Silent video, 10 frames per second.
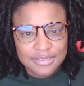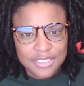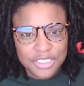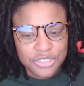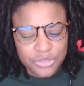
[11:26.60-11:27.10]

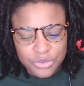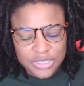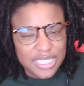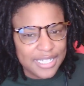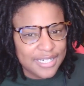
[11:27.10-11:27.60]

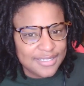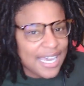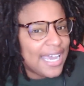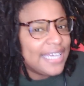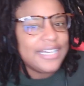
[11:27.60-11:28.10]
used it,
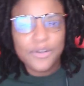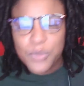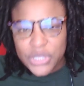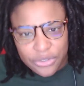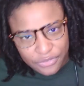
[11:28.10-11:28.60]
tied it in
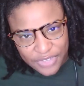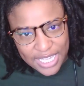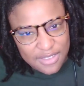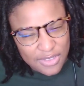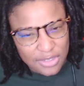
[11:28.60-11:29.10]
with their
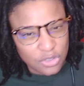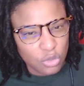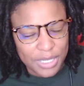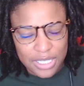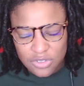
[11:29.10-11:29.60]
faith a little
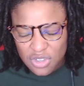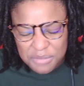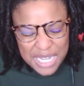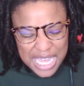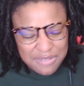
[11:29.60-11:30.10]
bit. So
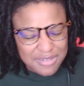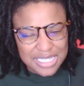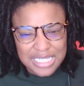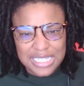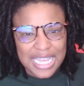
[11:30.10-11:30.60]
I'm not
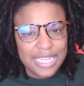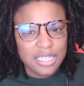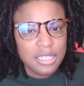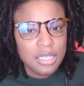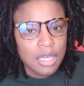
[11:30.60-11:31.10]
really like,
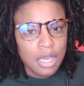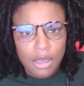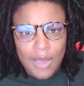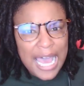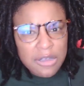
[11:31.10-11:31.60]

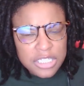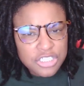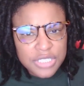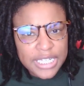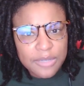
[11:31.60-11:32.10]
oh, how could
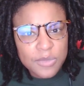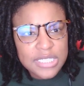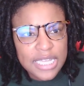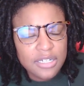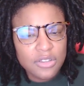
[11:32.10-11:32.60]
you think it was
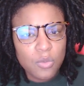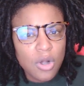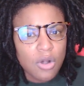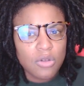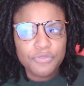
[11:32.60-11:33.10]
the end of the
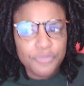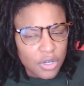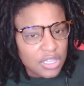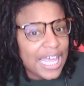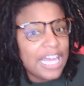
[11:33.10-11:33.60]
world? For
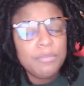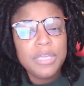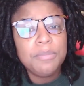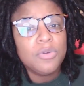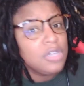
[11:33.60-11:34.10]
a lot of
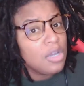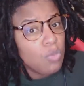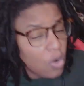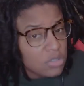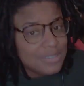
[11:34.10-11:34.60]
people, their world